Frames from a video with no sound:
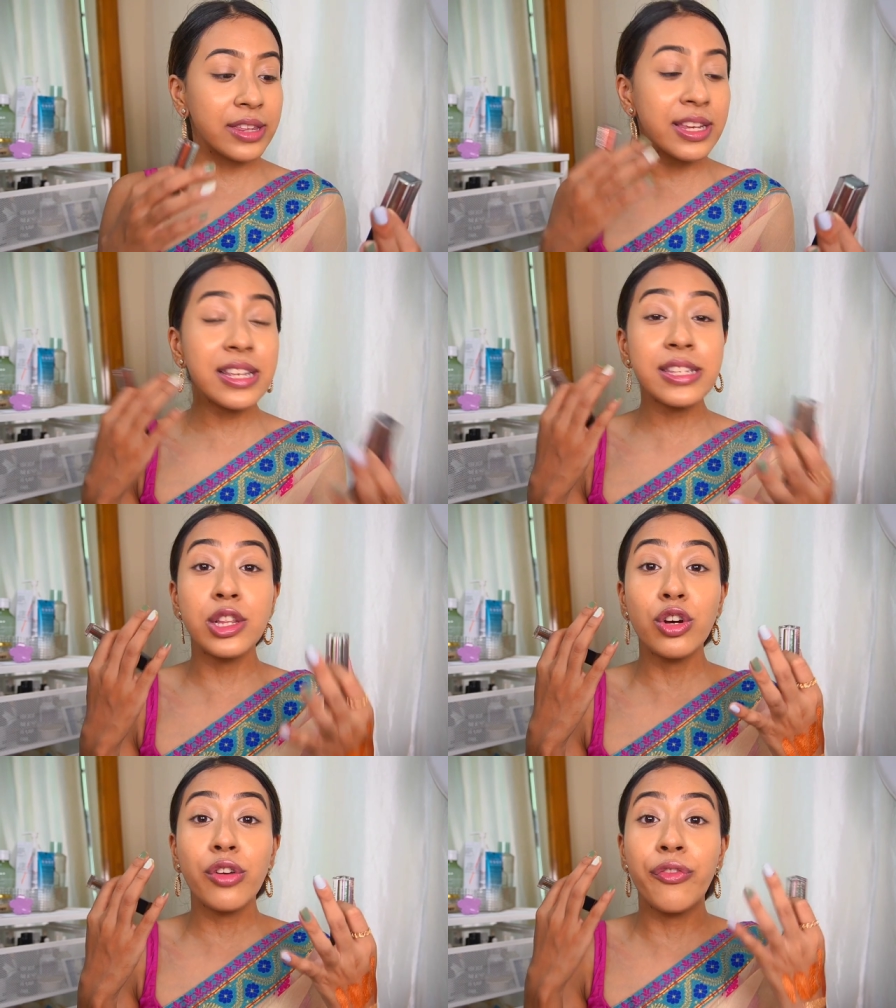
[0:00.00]
these
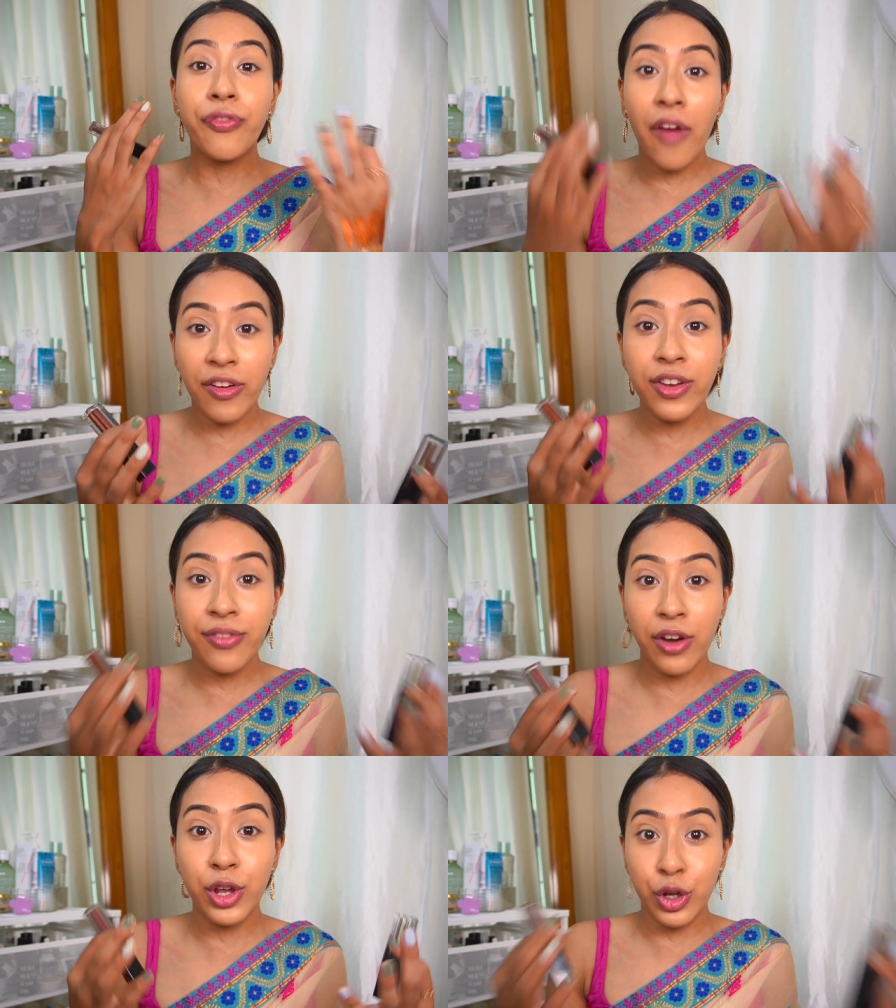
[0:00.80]
look very
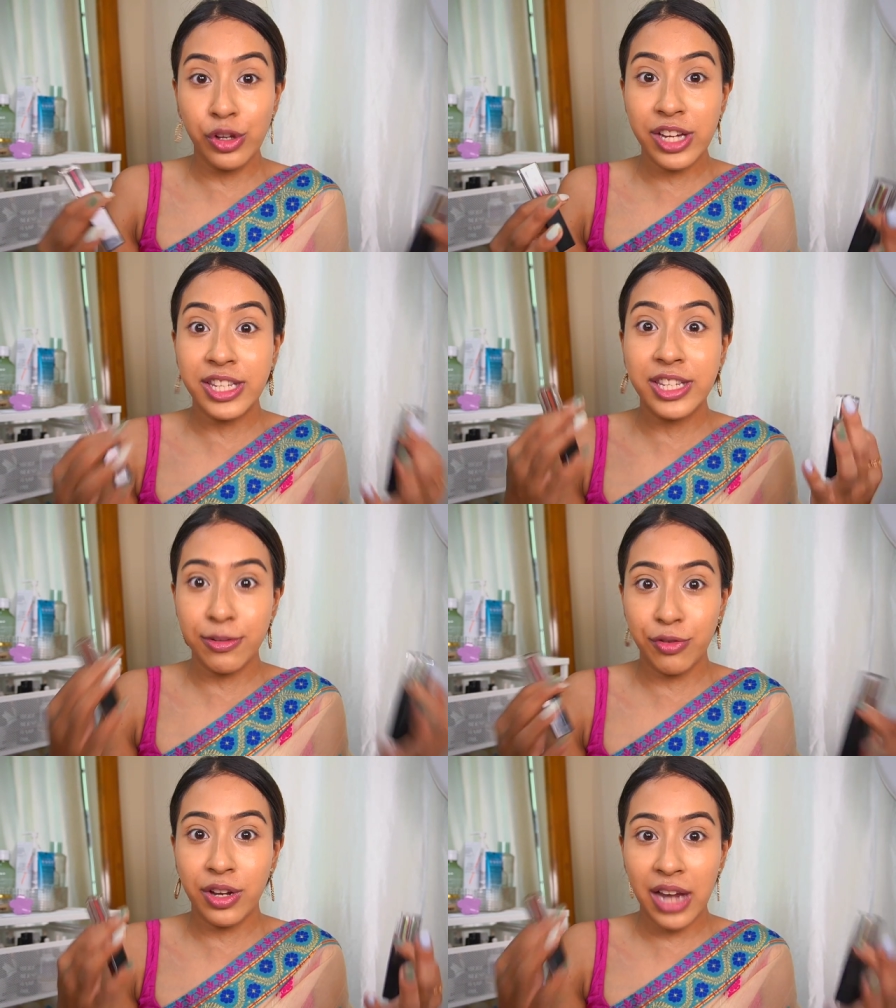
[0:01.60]
good in
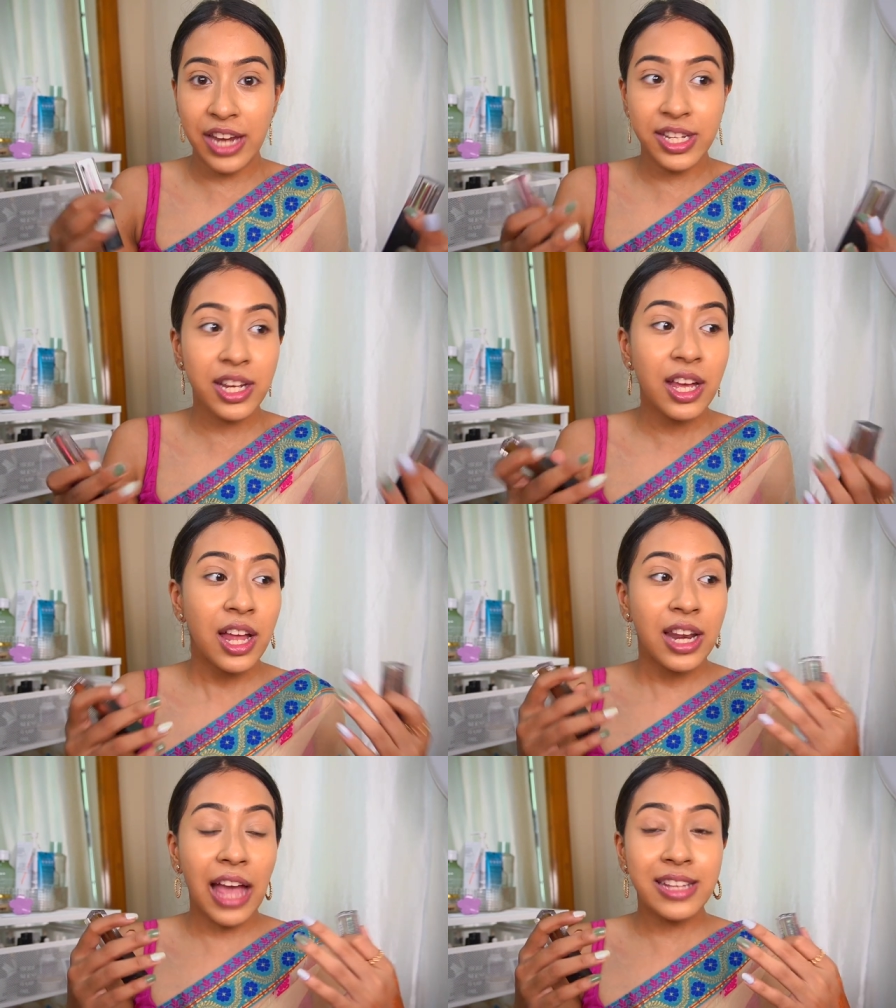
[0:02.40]
different lighting.
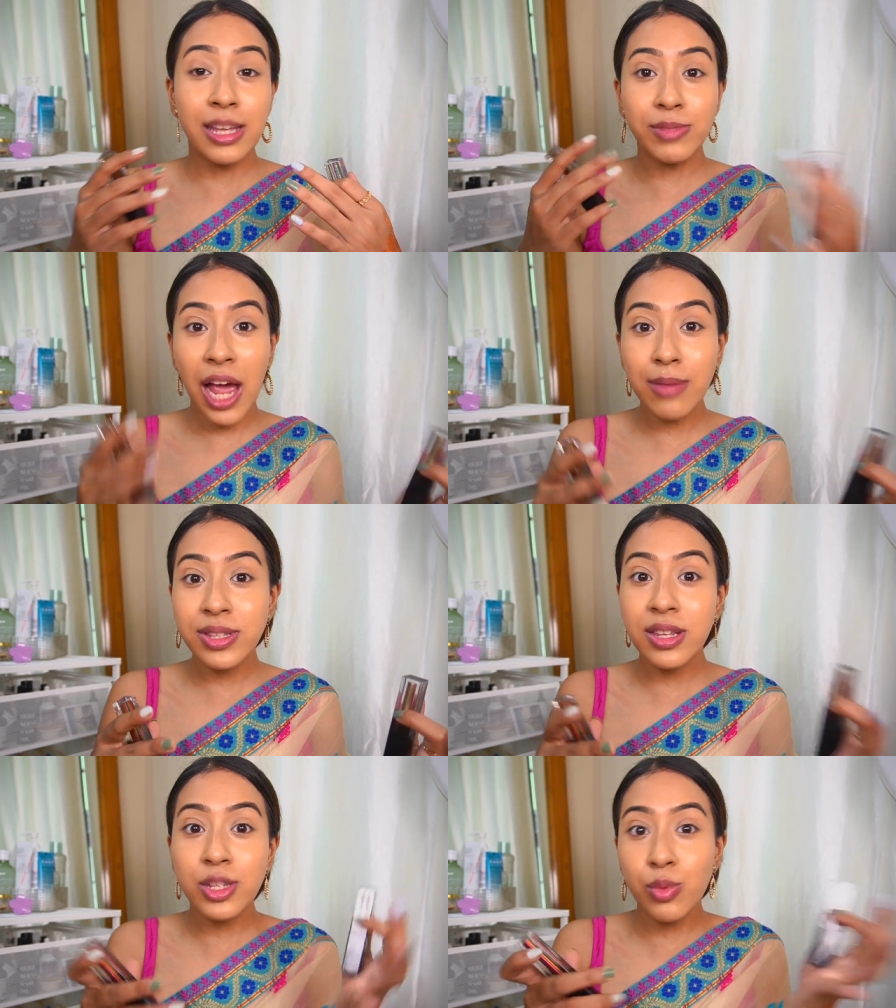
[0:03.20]
Like sometimes
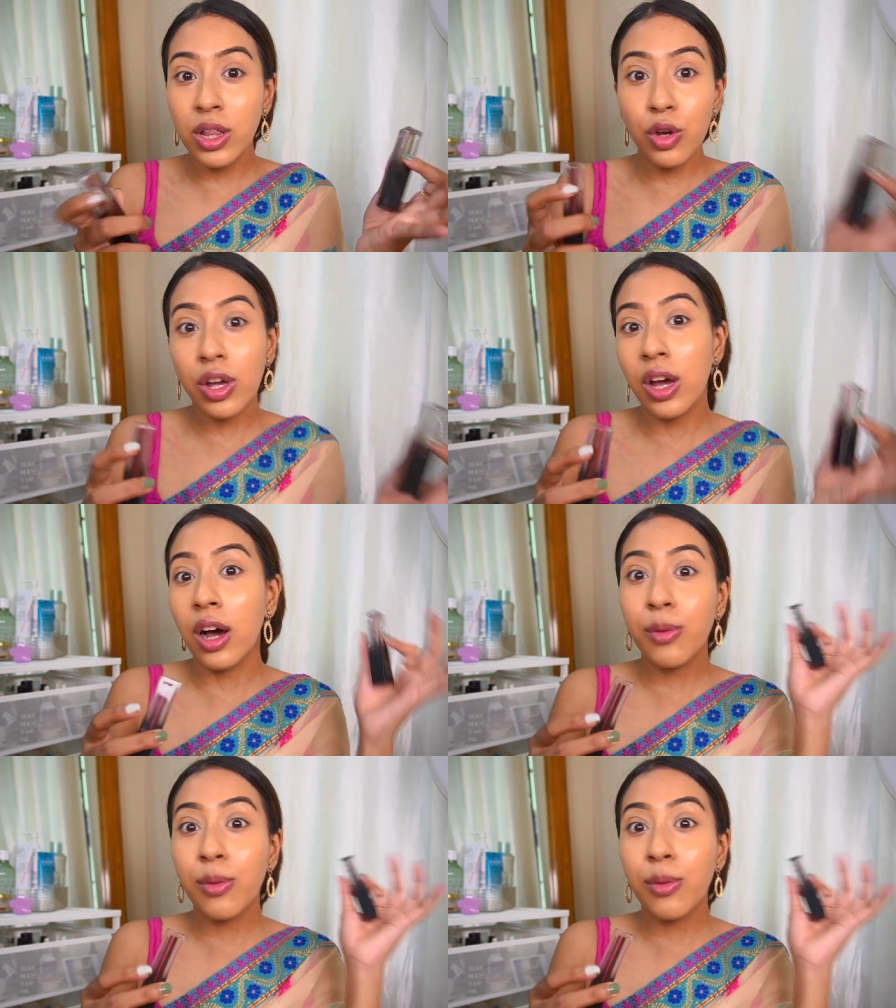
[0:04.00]
this will look